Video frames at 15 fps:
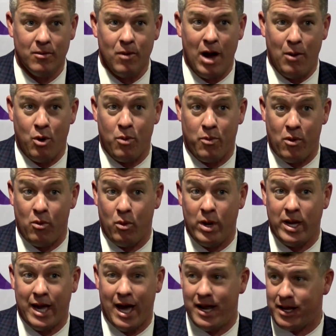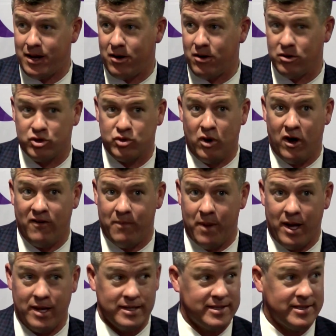Right, we got here 12
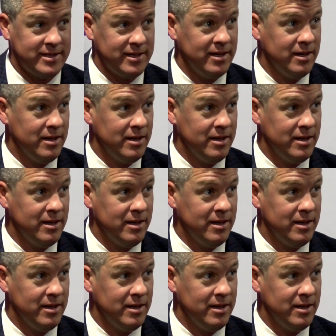months.